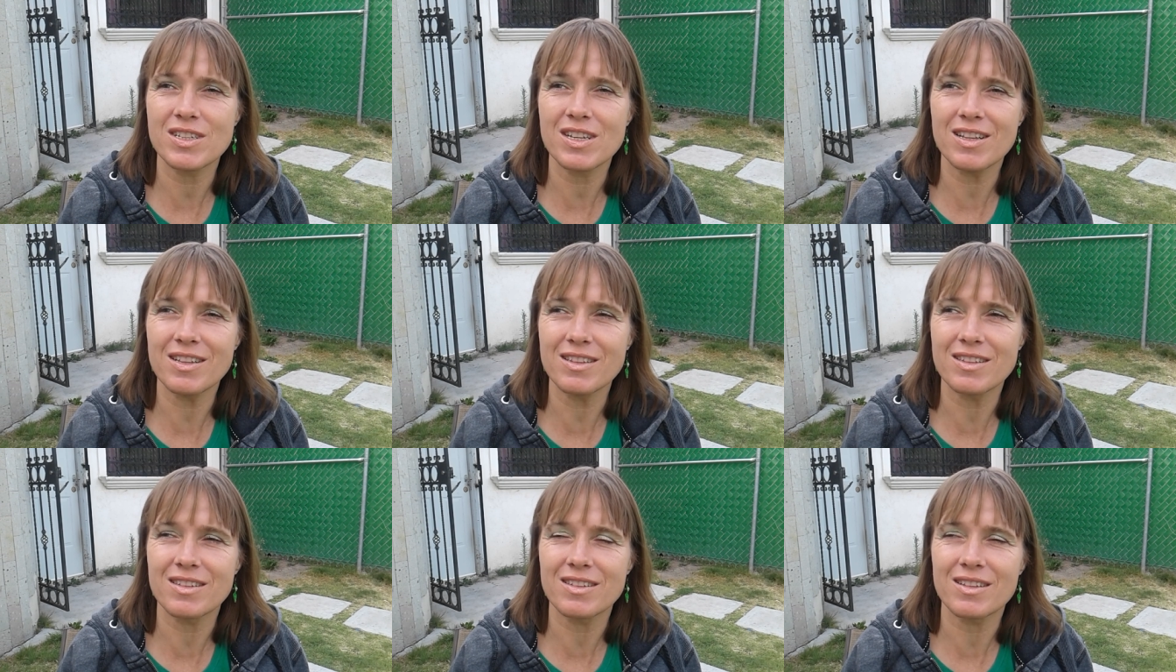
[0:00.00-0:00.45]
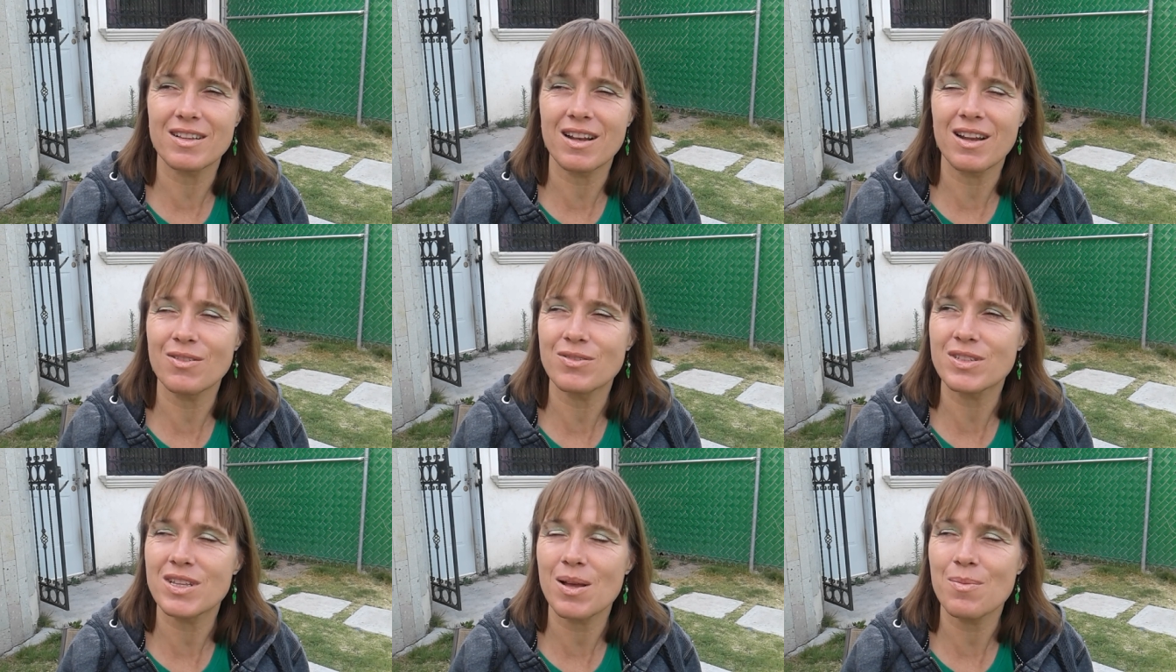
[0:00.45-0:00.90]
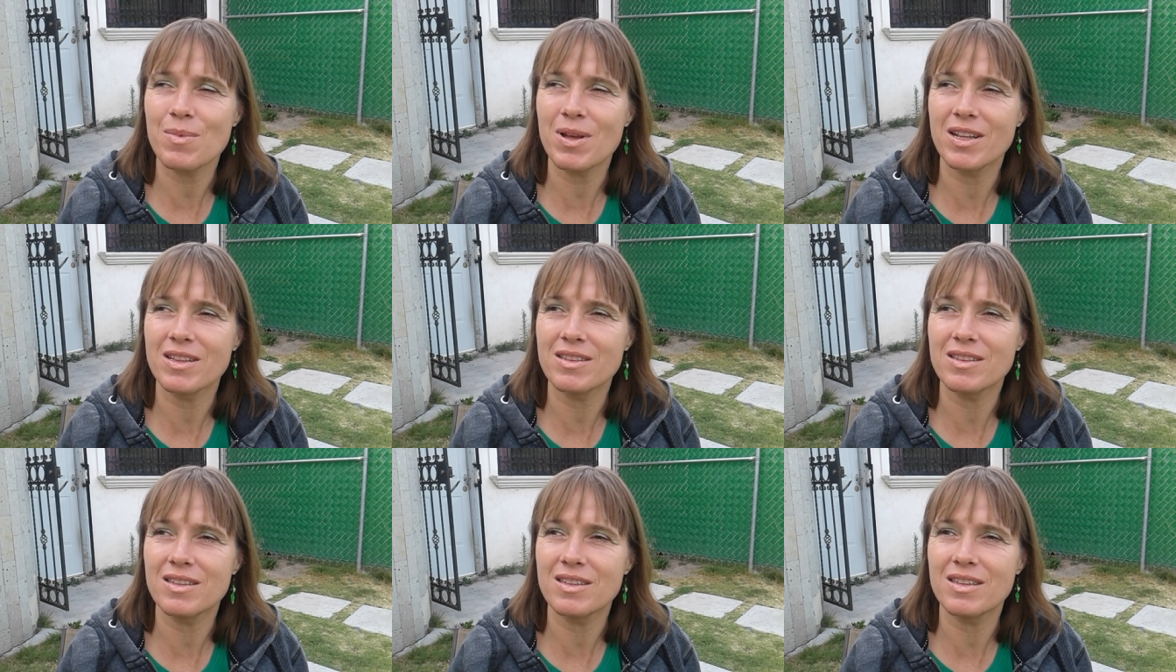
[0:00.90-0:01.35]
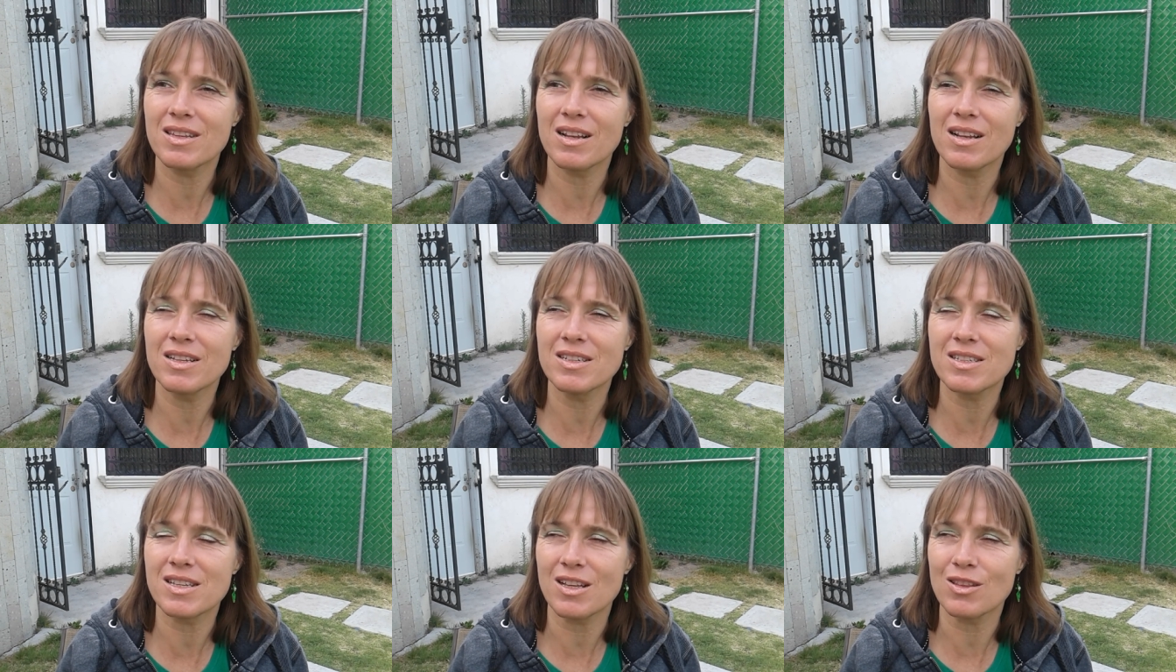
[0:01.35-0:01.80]
them, and
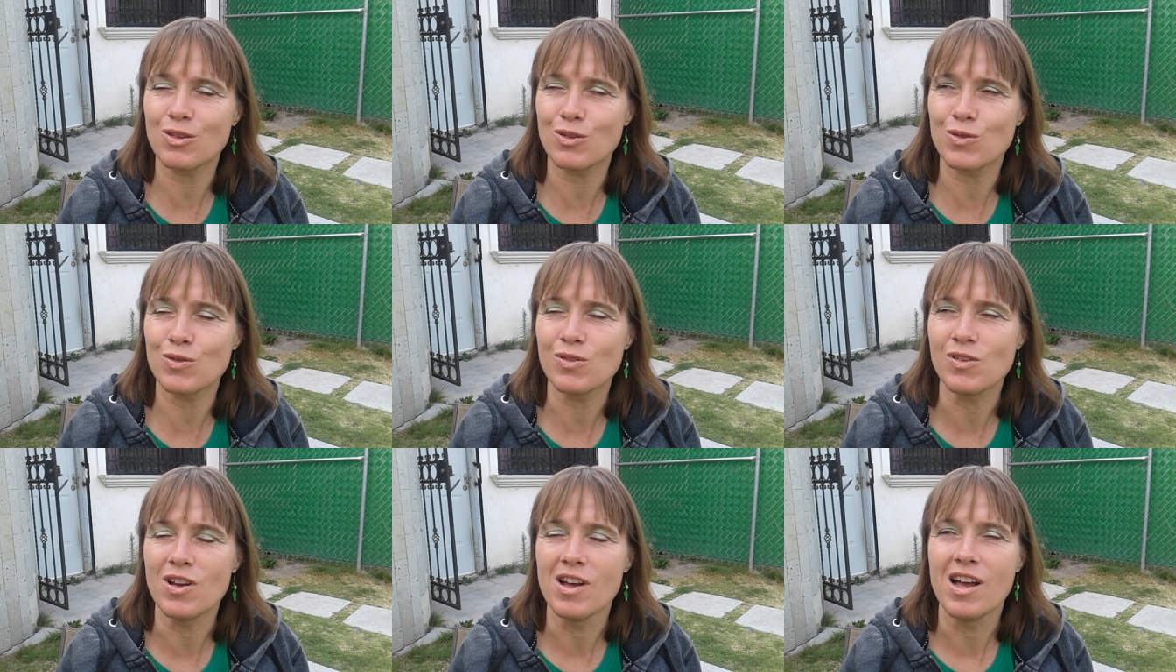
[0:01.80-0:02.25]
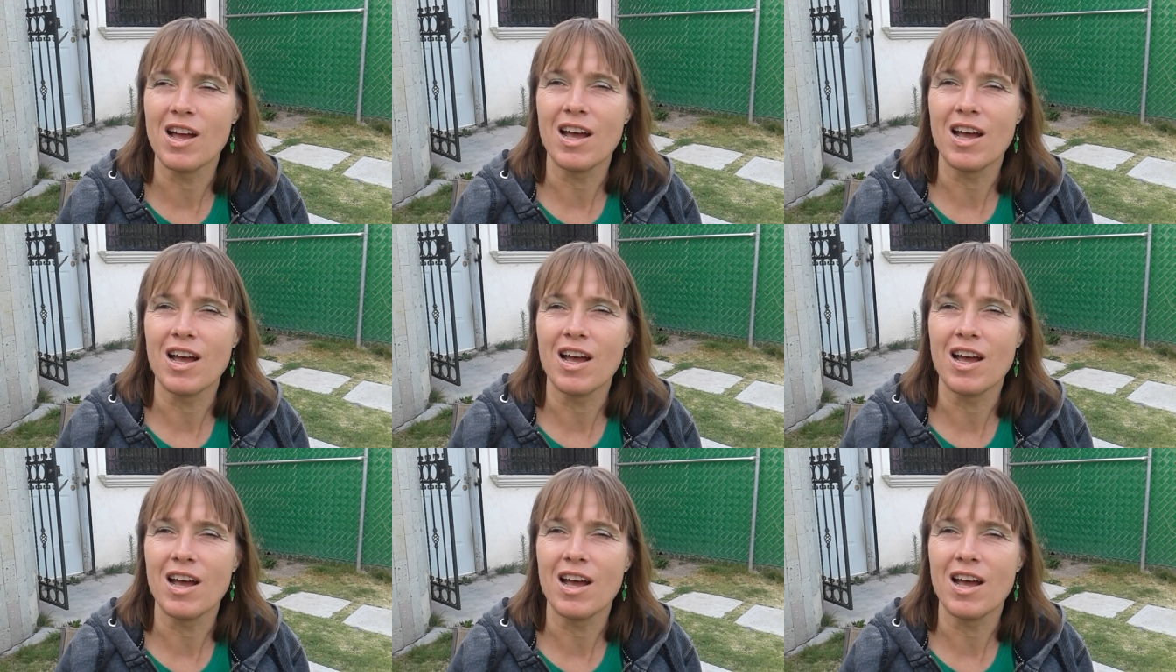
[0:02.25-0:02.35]
Lisa too.